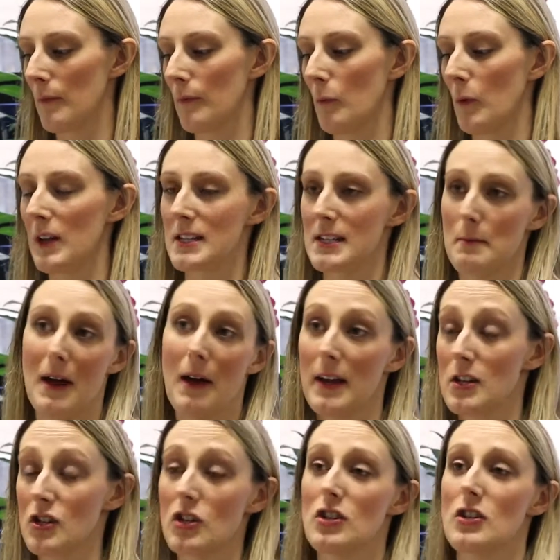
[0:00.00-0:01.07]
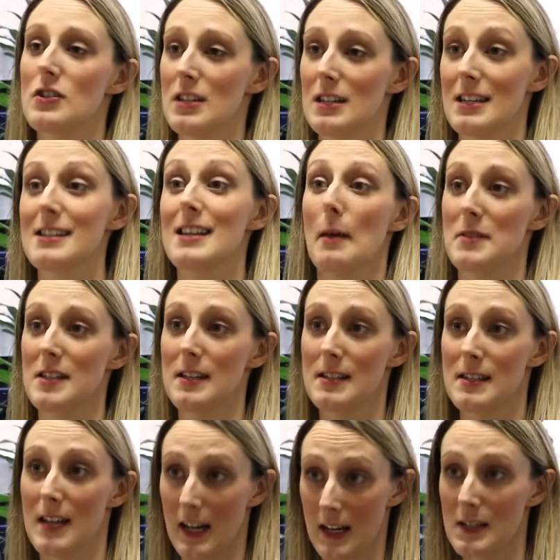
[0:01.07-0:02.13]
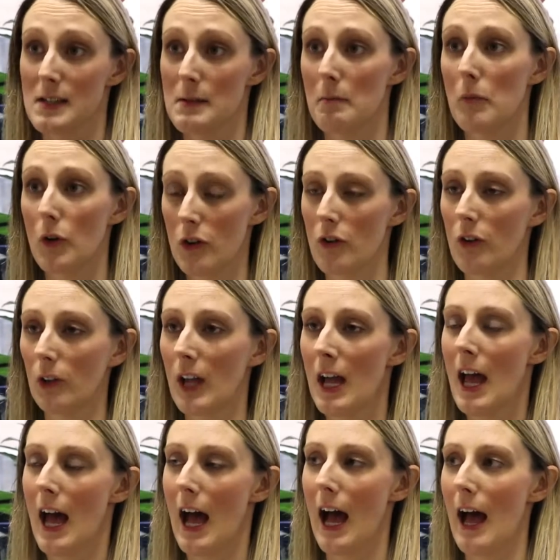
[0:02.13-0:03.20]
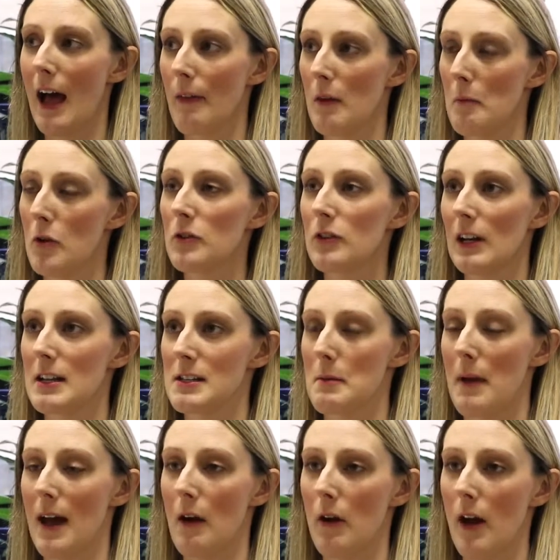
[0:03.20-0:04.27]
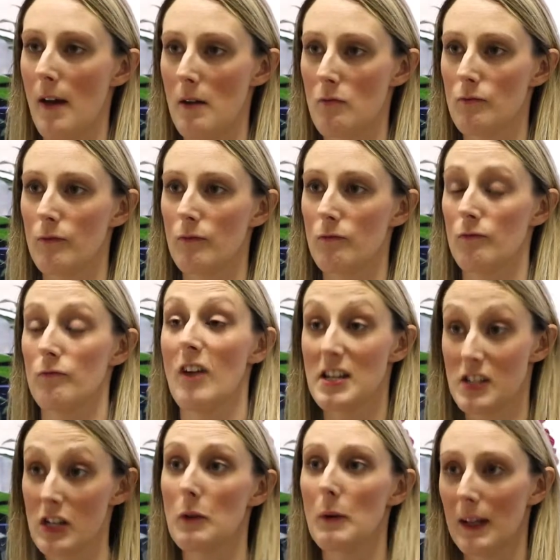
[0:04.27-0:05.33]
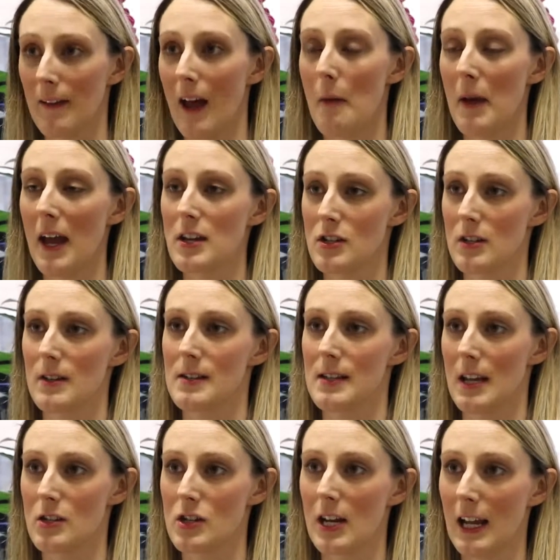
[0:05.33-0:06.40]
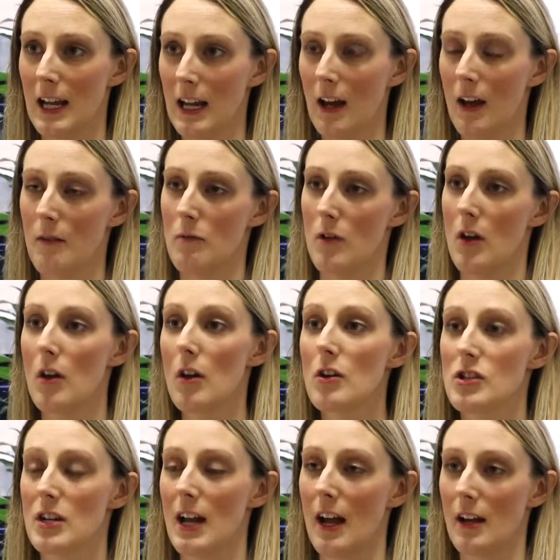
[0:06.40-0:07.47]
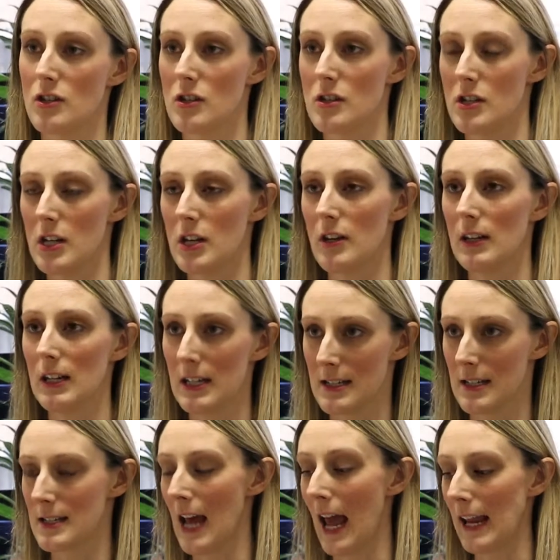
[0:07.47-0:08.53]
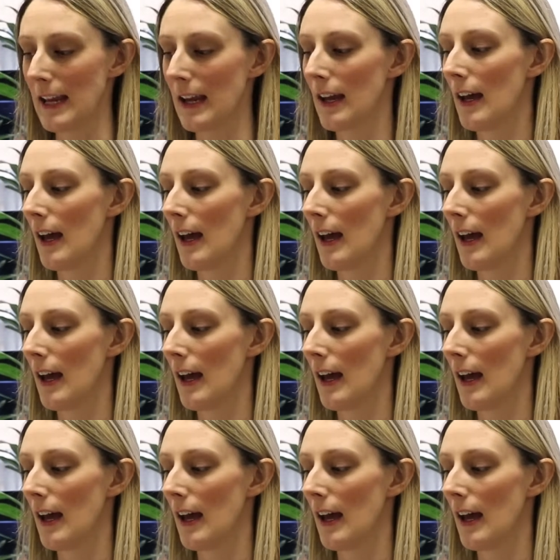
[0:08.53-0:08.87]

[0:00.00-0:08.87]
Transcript: it's about instituting the Sepsis 6 bundle. And the bundle is about rescuing that patient essentially, the urgent actions that you need to take.